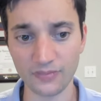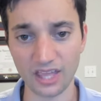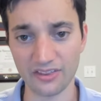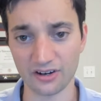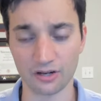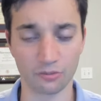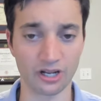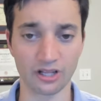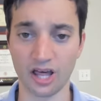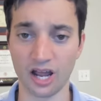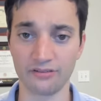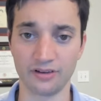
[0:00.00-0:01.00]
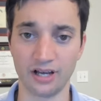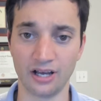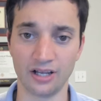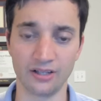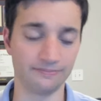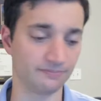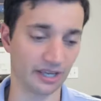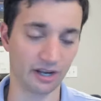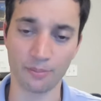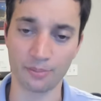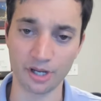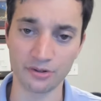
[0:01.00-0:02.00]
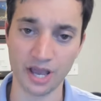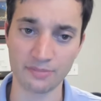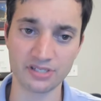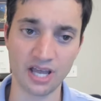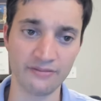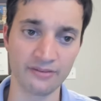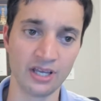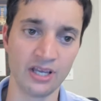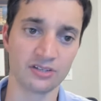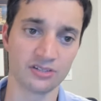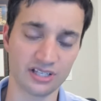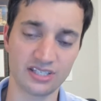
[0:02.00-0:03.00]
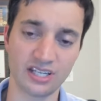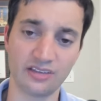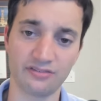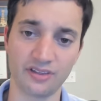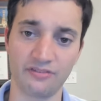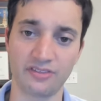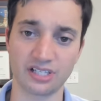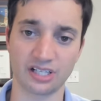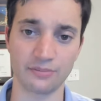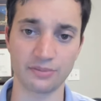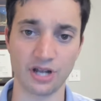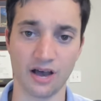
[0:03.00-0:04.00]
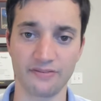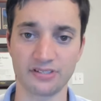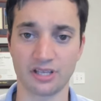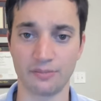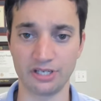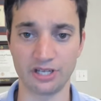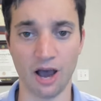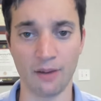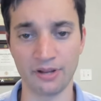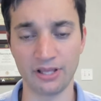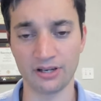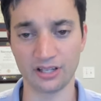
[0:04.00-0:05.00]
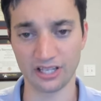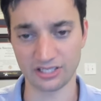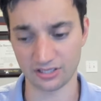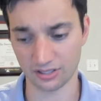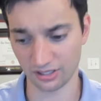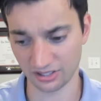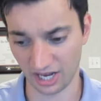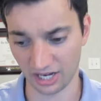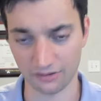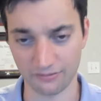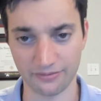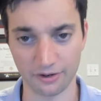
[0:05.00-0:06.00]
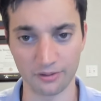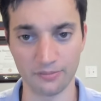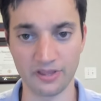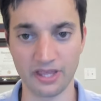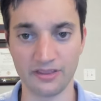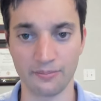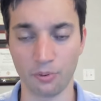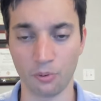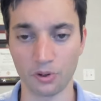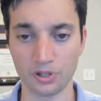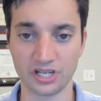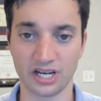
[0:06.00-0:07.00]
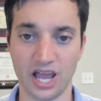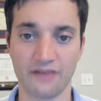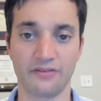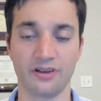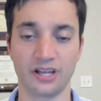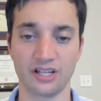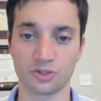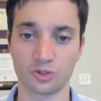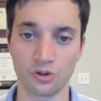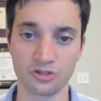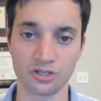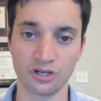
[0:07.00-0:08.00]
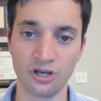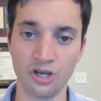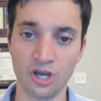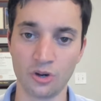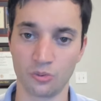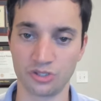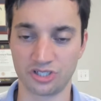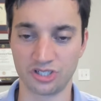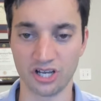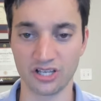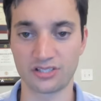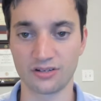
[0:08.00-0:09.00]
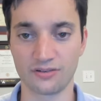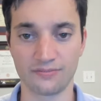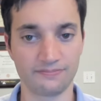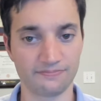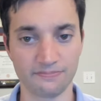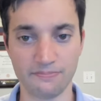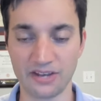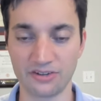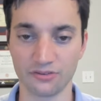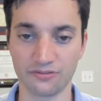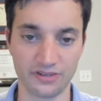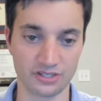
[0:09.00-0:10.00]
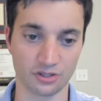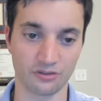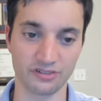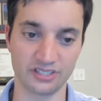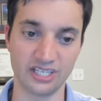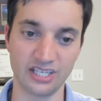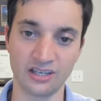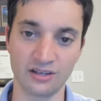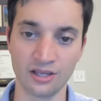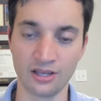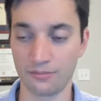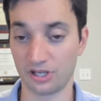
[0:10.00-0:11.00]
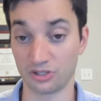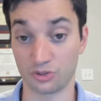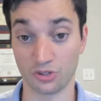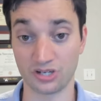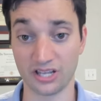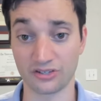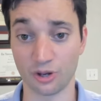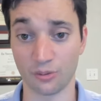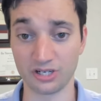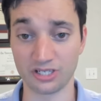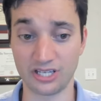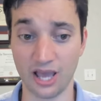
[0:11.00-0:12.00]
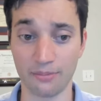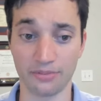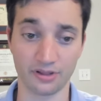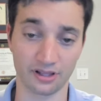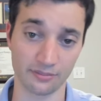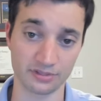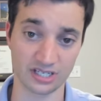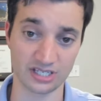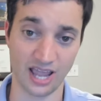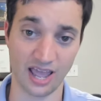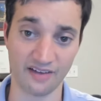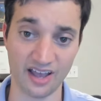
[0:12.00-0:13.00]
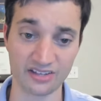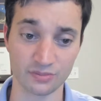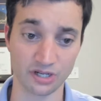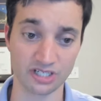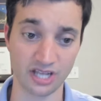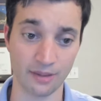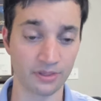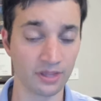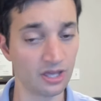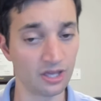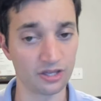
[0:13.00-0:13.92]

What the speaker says: They're going to run a lot of like RPO type stuff. So let's see if this Clemson offense can be dominant. Let's kind of confirm that the poor second half against Georgia was just mental and physical fatigue because Georgia has so much depth. Clemson doesn't have as much depth.